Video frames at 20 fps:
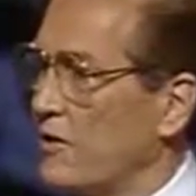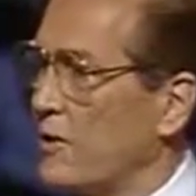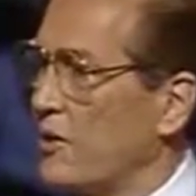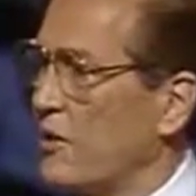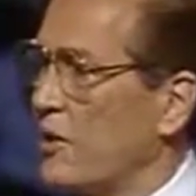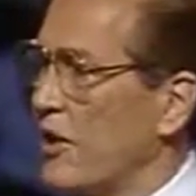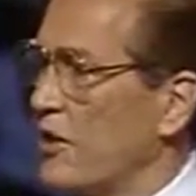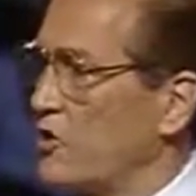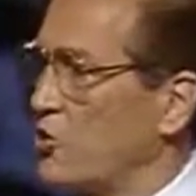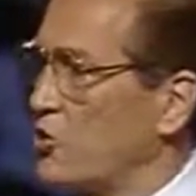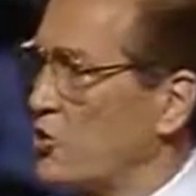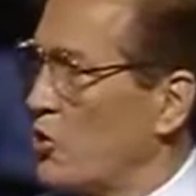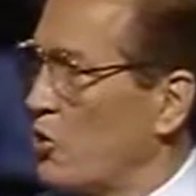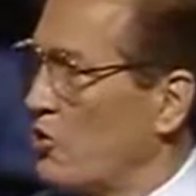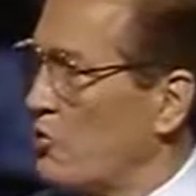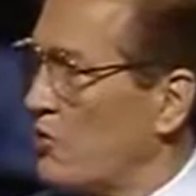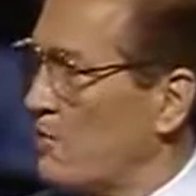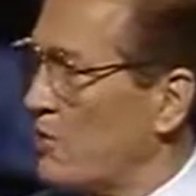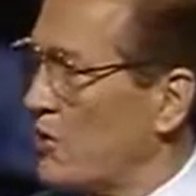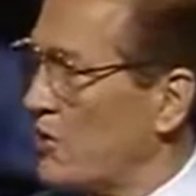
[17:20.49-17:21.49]
He has
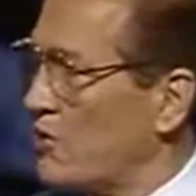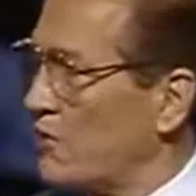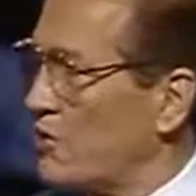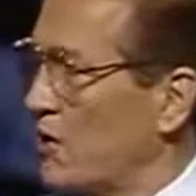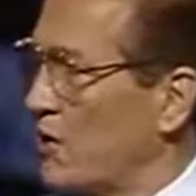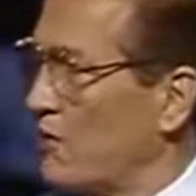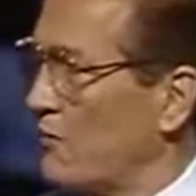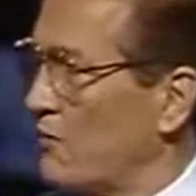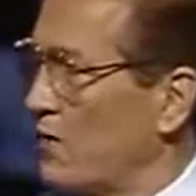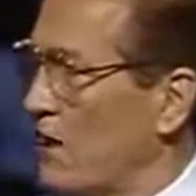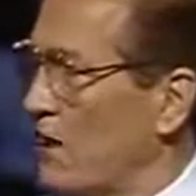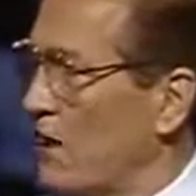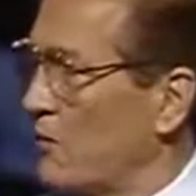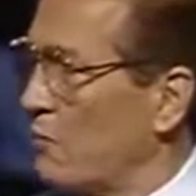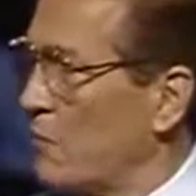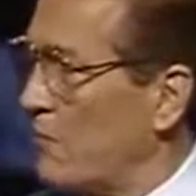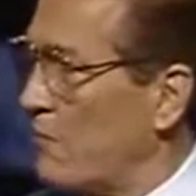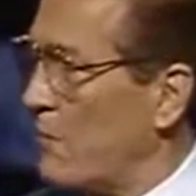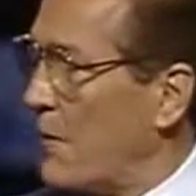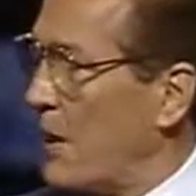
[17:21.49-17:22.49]
shown to be the Son of
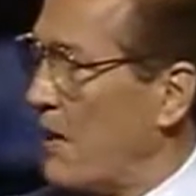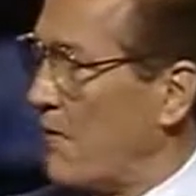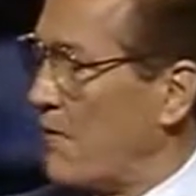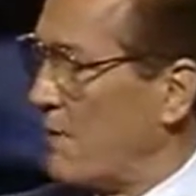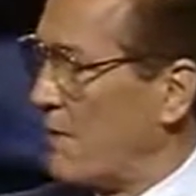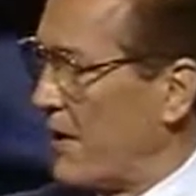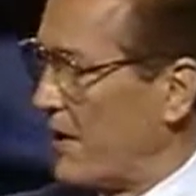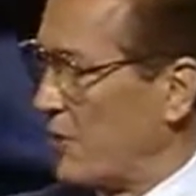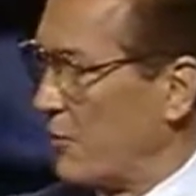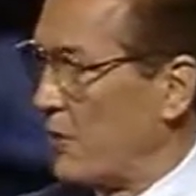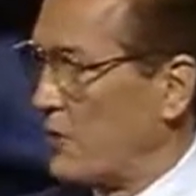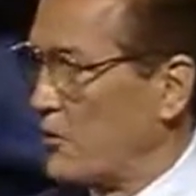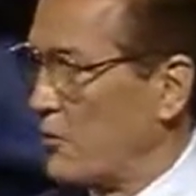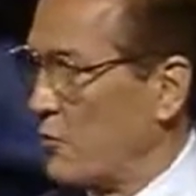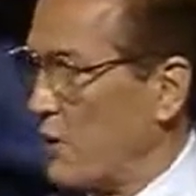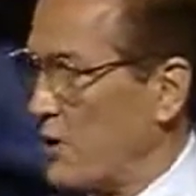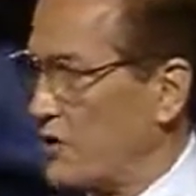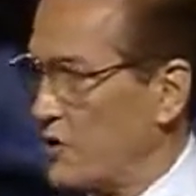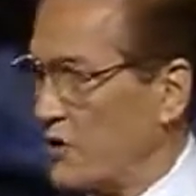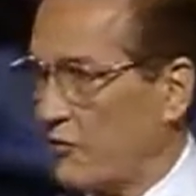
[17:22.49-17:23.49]
God with power by the
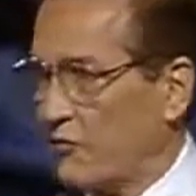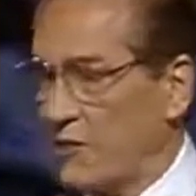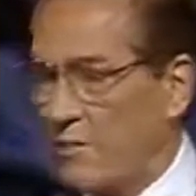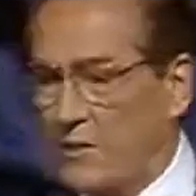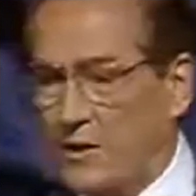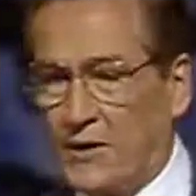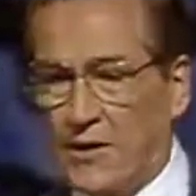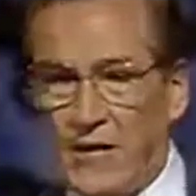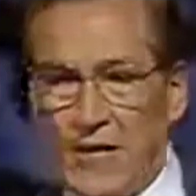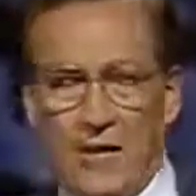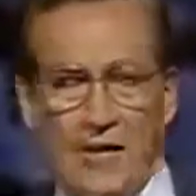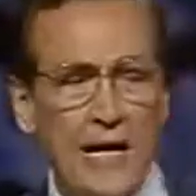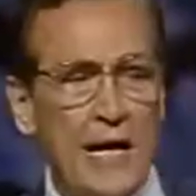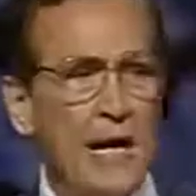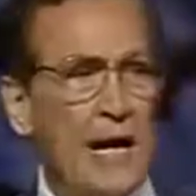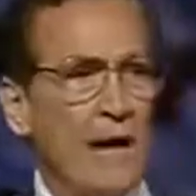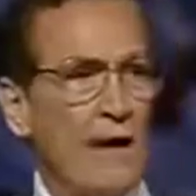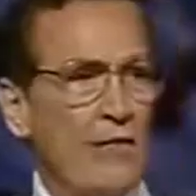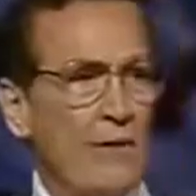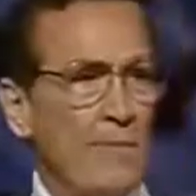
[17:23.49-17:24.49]
resurrection from the dead,
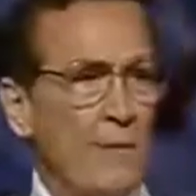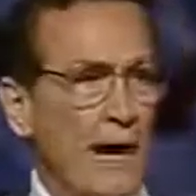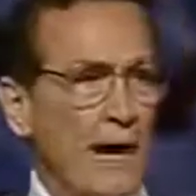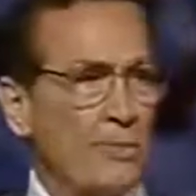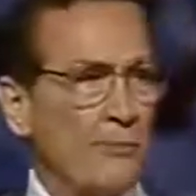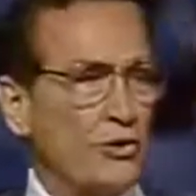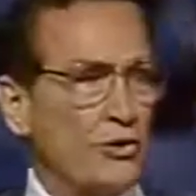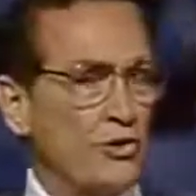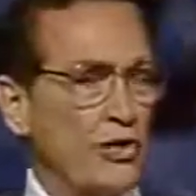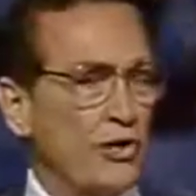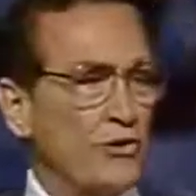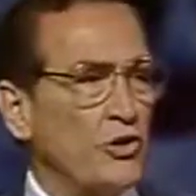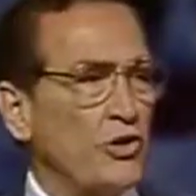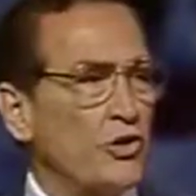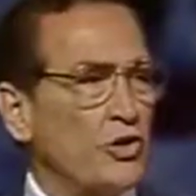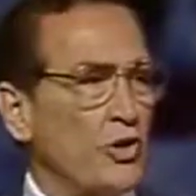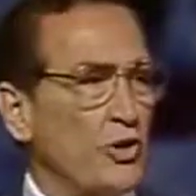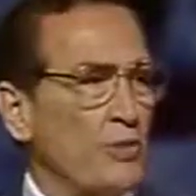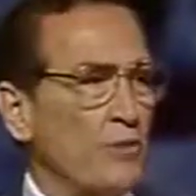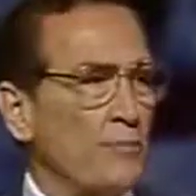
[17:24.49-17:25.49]
and the Bible says
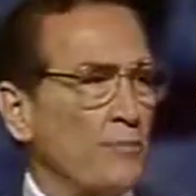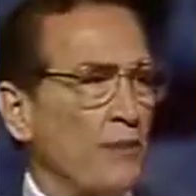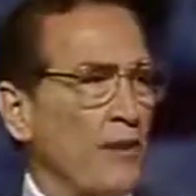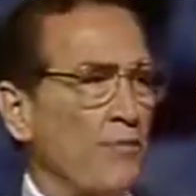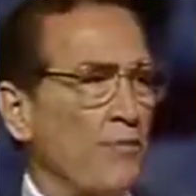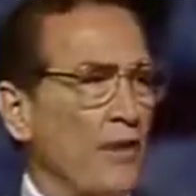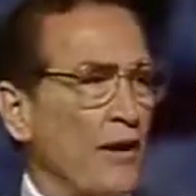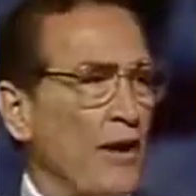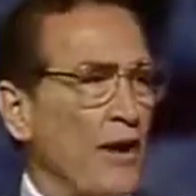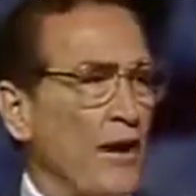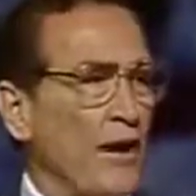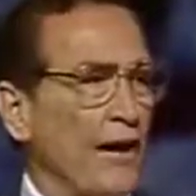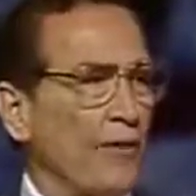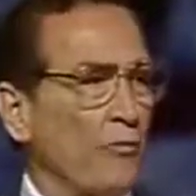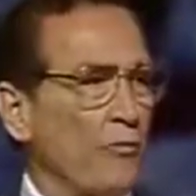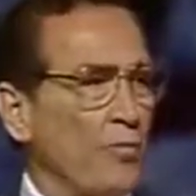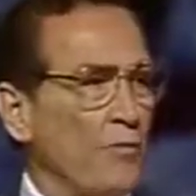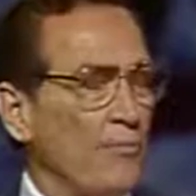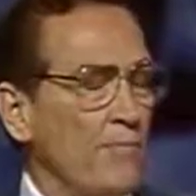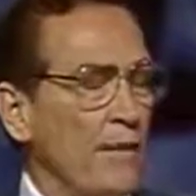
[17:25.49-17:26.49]
he showed himself
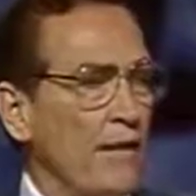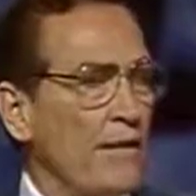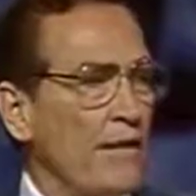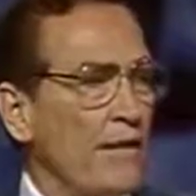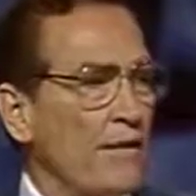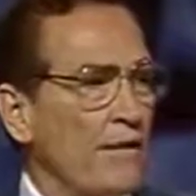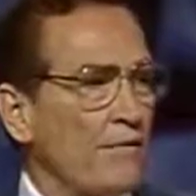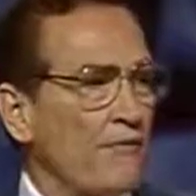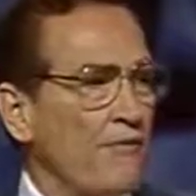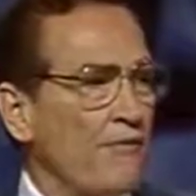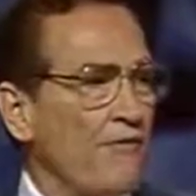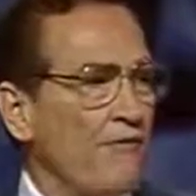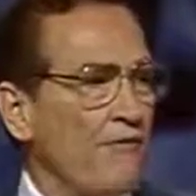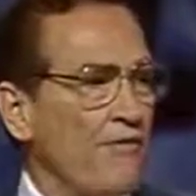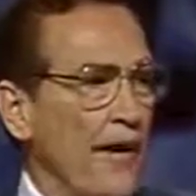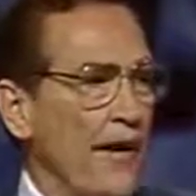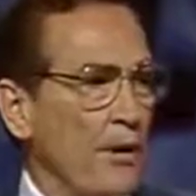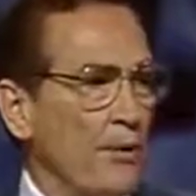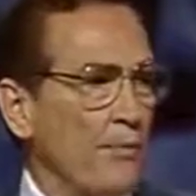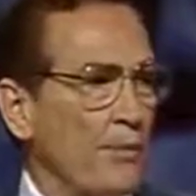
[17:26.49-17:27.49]
alive with many
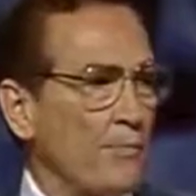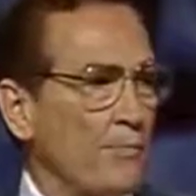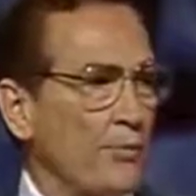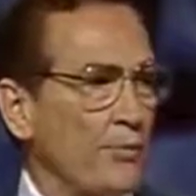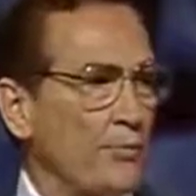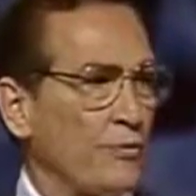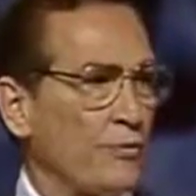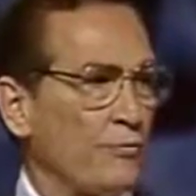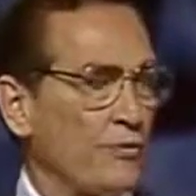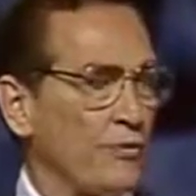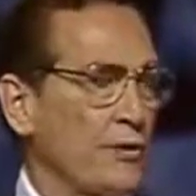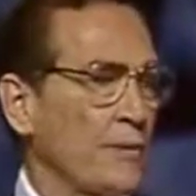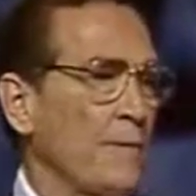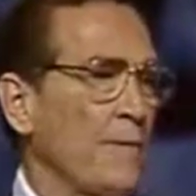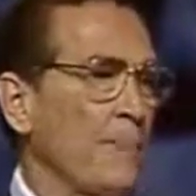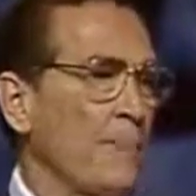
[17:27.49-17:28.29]
infallible proofs.